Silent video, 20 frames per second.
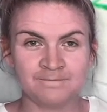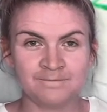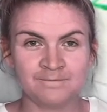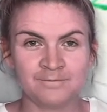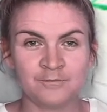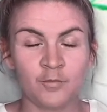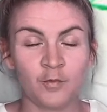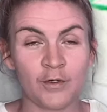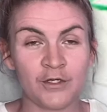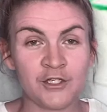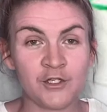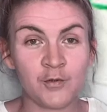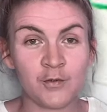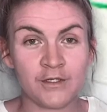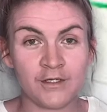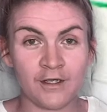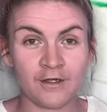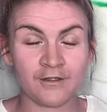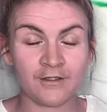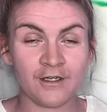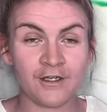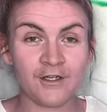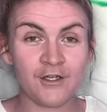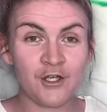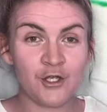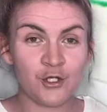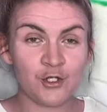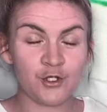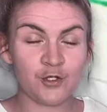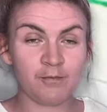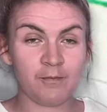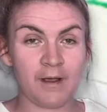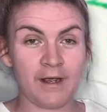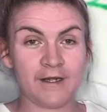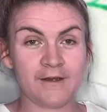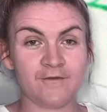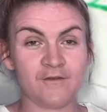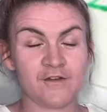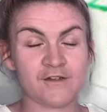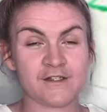When you were younger, you might have
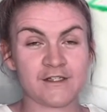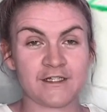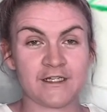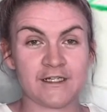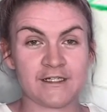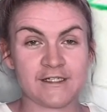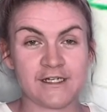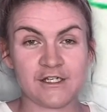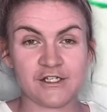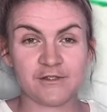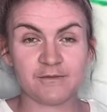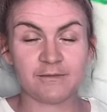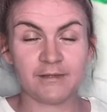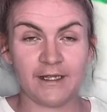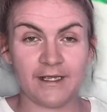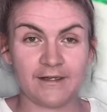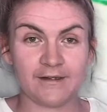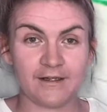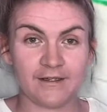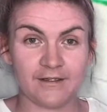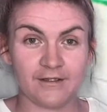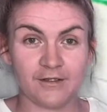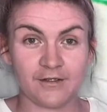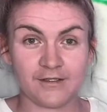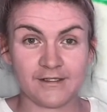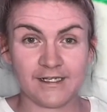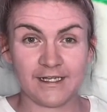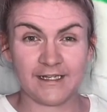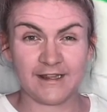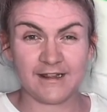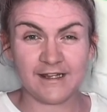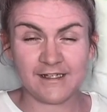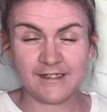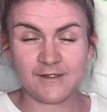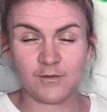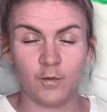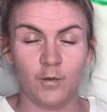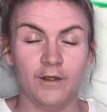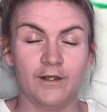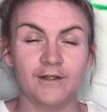used a Cartesian plane that looks like this
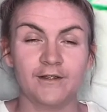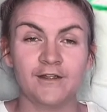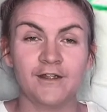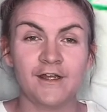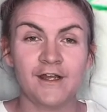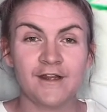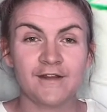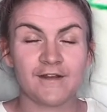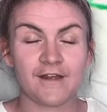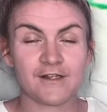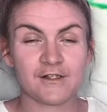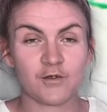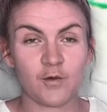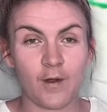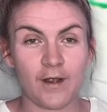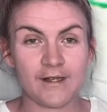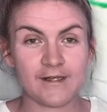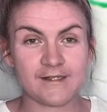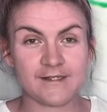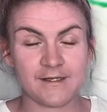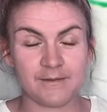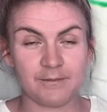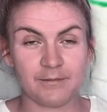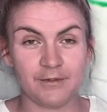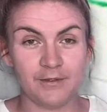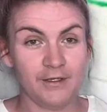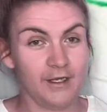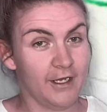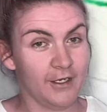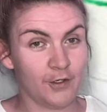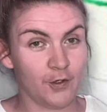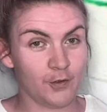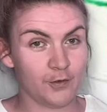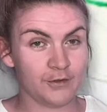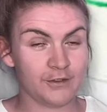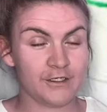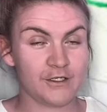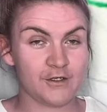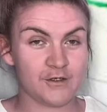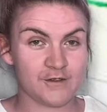one that's quite simple and only
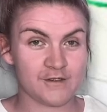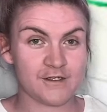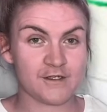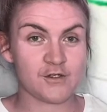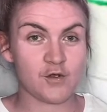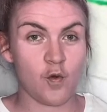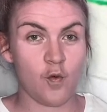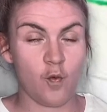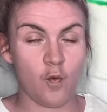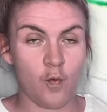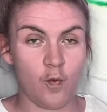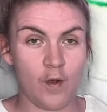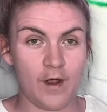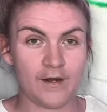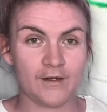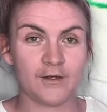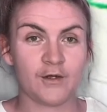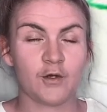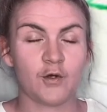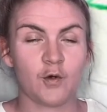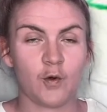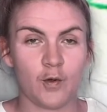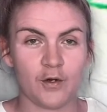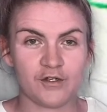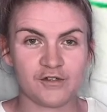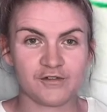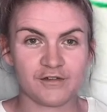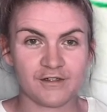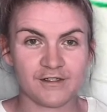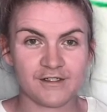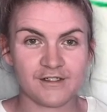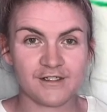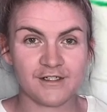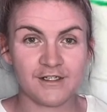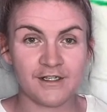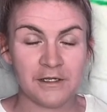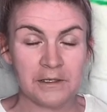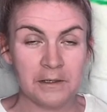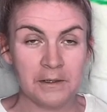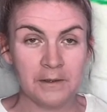uses one quadrant.
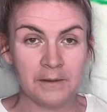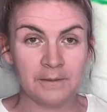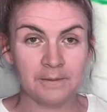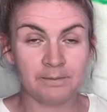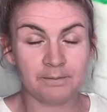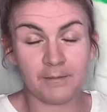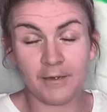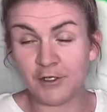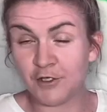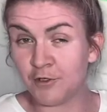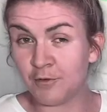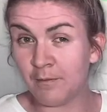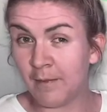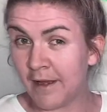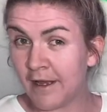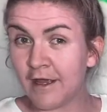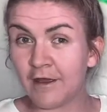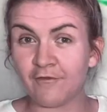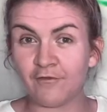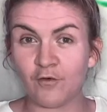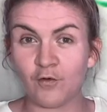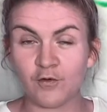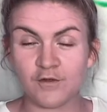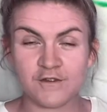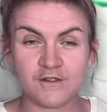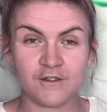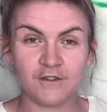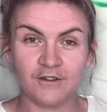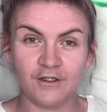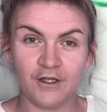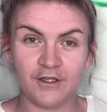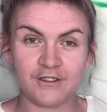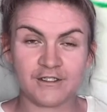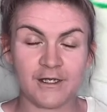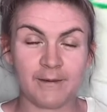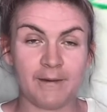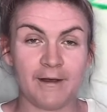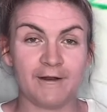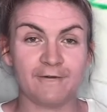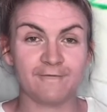But you may have also learnt
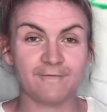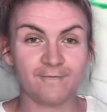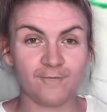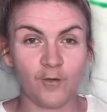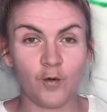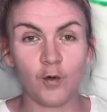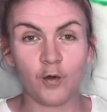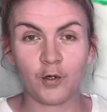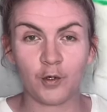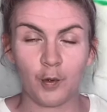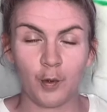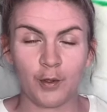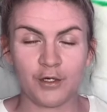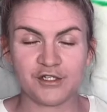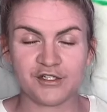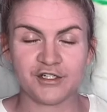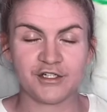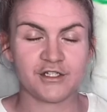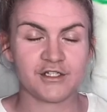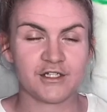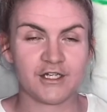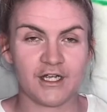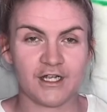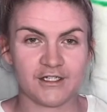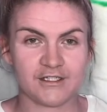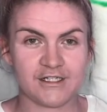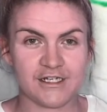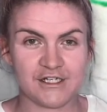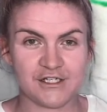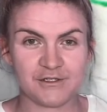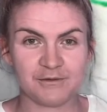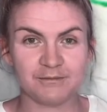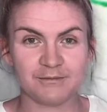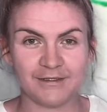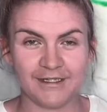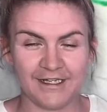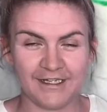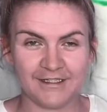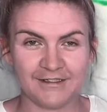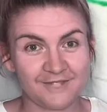about a four-quadrant Cartesian
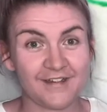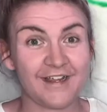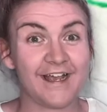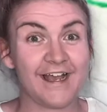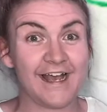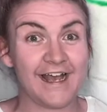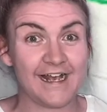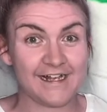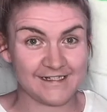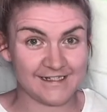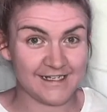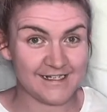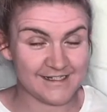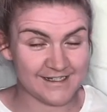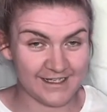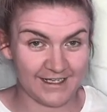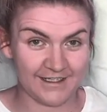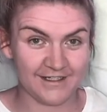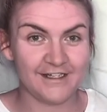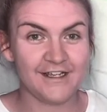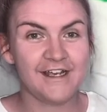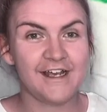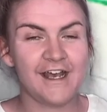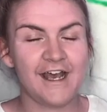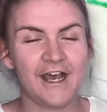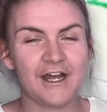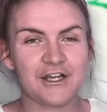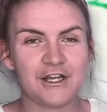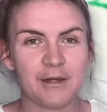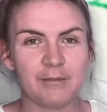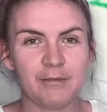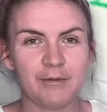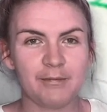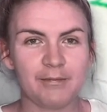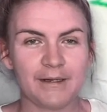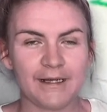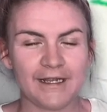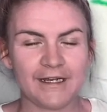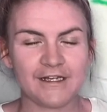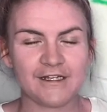plane. As I said, a number
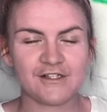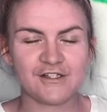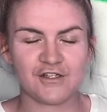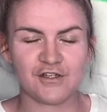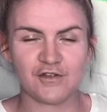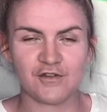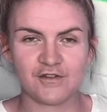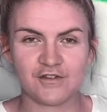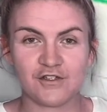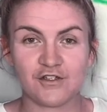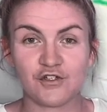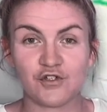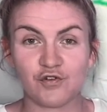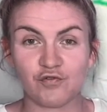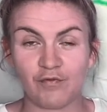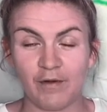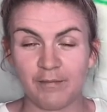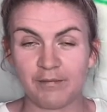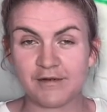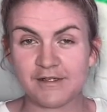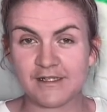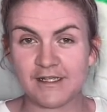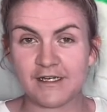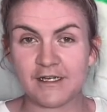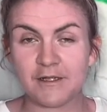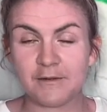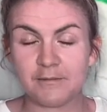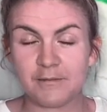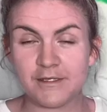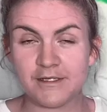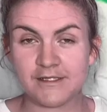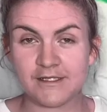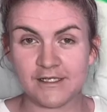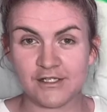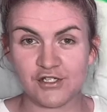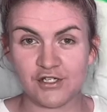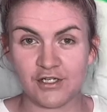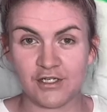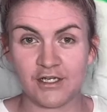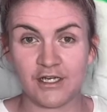plane is used to represent a
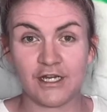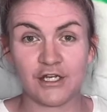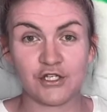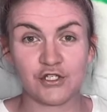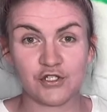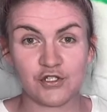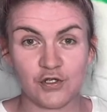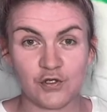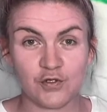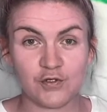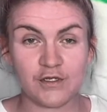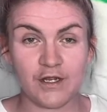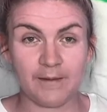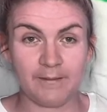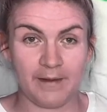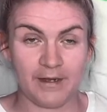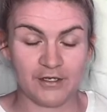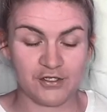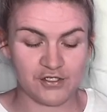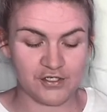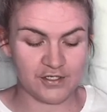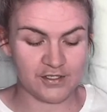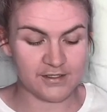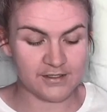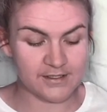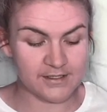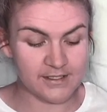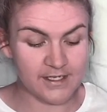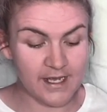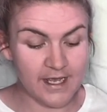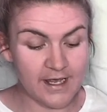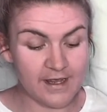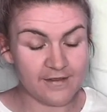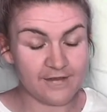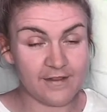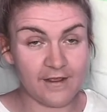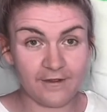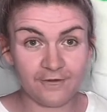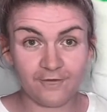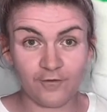position in two dimensions.
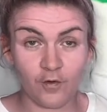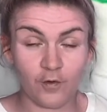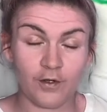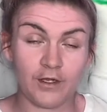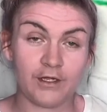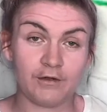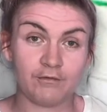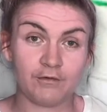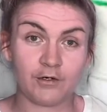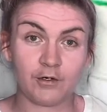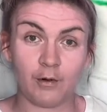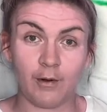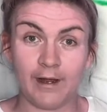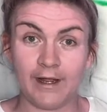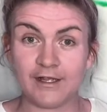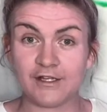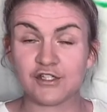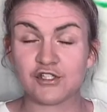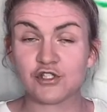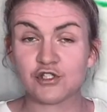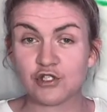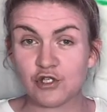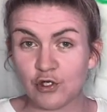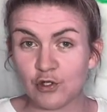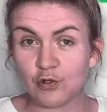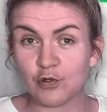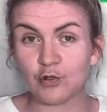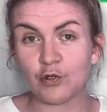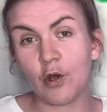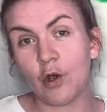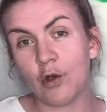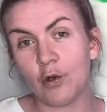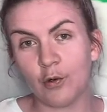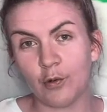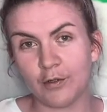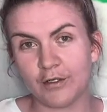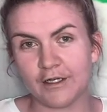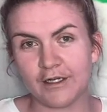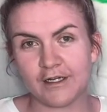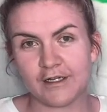Therefore, it requires two
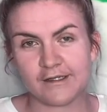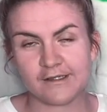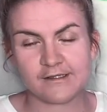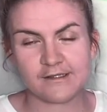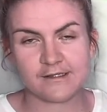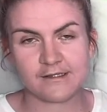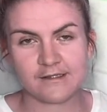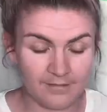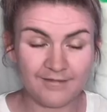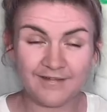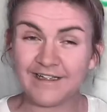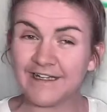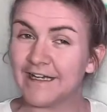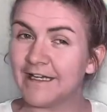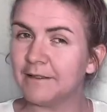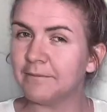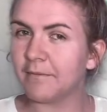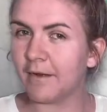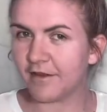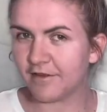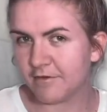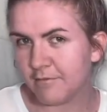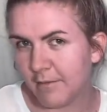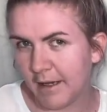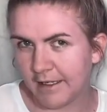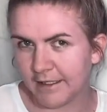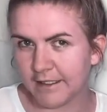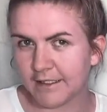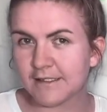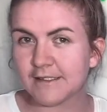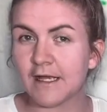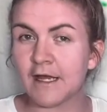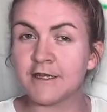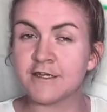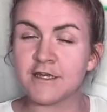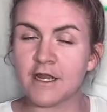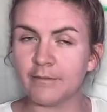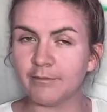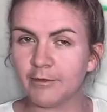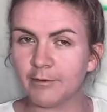coordinates. In mathematics, a
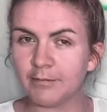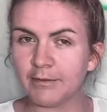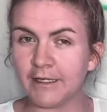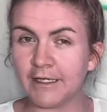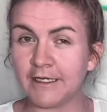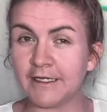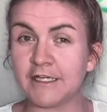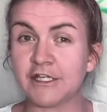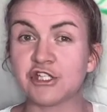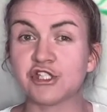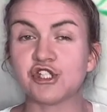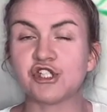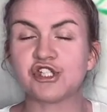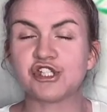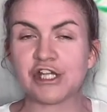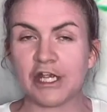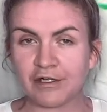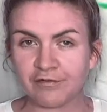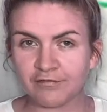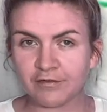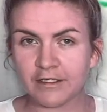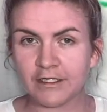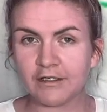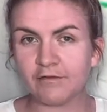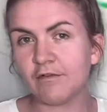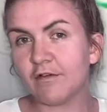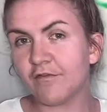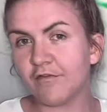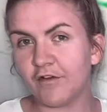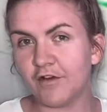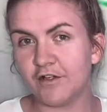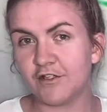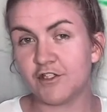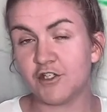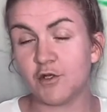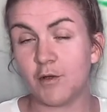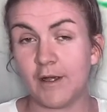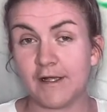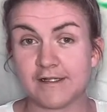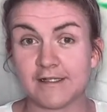number plane is generally referred to
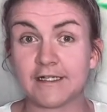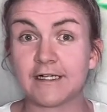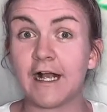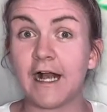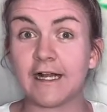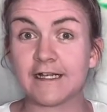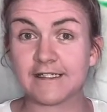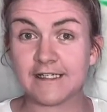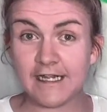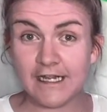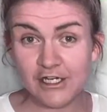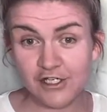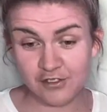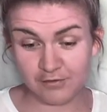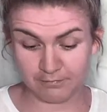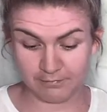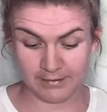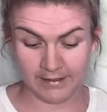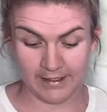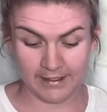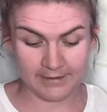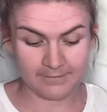as a Cartesian plane,